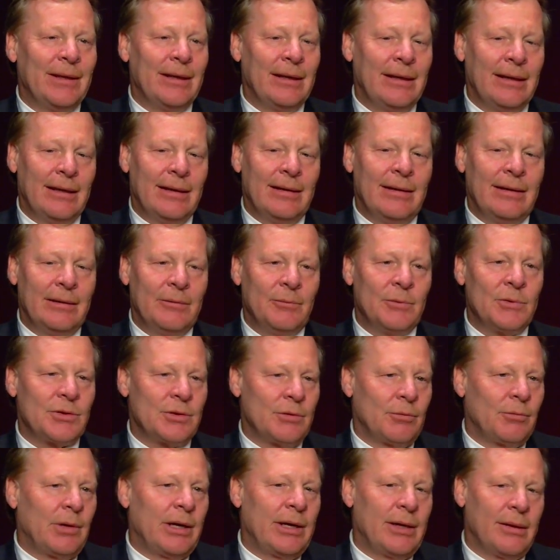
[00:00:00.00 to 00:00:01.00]
And it was
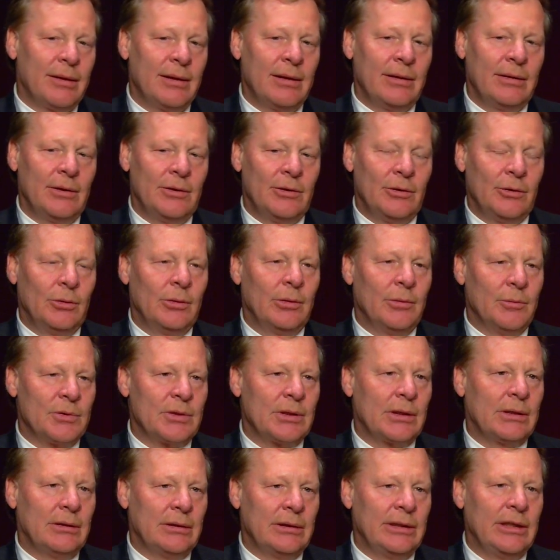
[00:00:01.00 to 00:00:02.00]
the right thing to do. It was
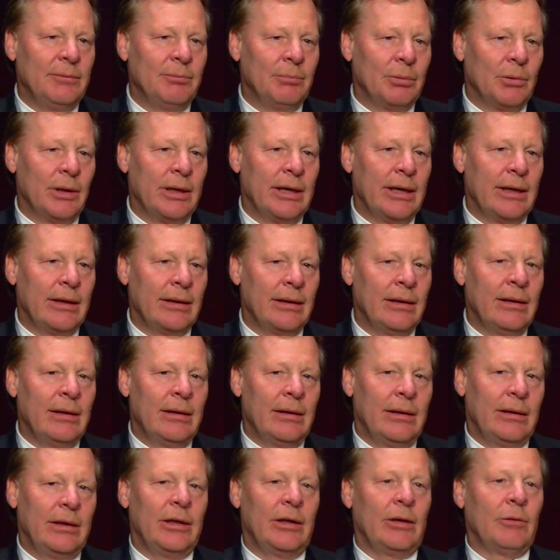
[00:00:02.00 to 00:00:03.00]
a clean break.
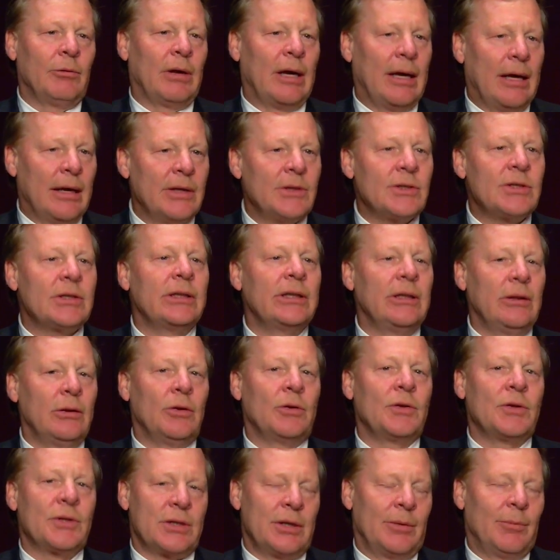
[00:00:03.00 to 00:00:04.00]
And you could honestly
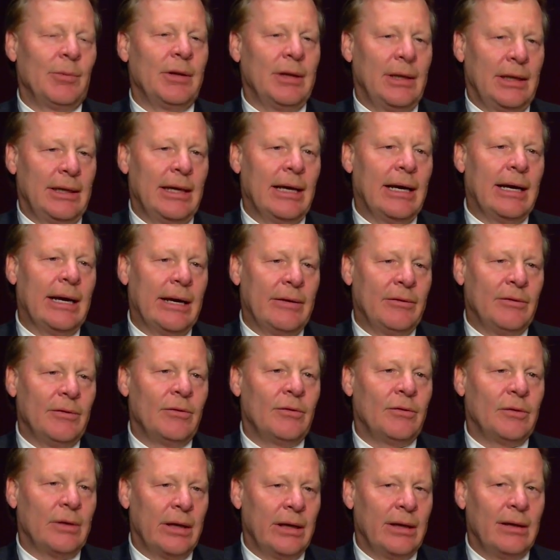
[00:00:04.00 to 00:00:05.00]
look someone in the eyes
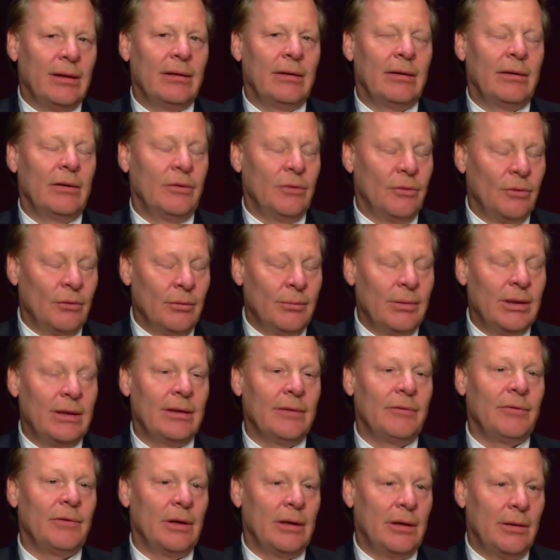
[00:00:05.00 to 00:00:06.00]
and say, this is going to be a
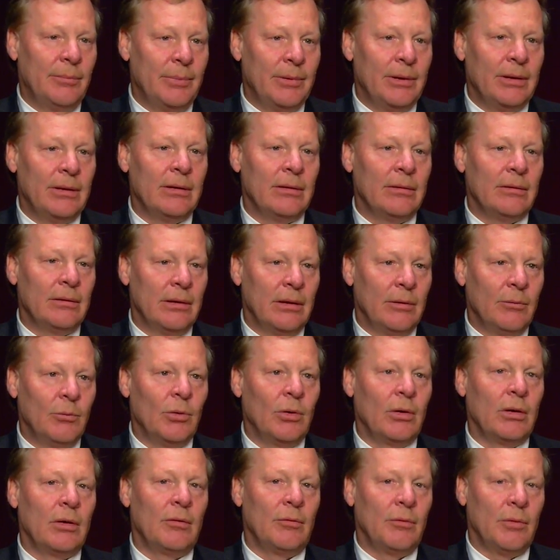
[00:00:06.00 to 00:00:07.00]
different company, and
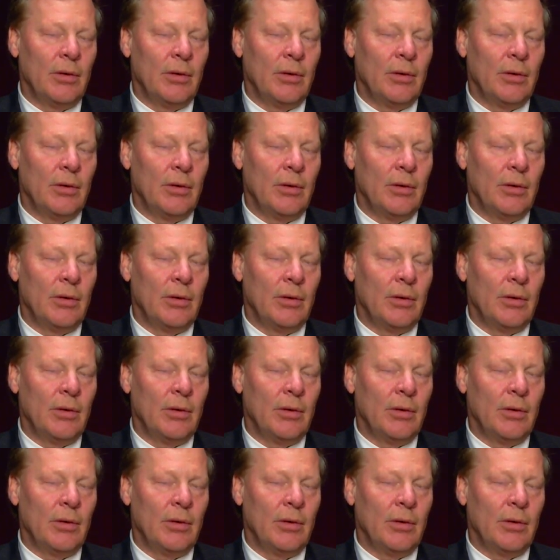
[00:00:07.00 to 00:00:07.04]
we're going to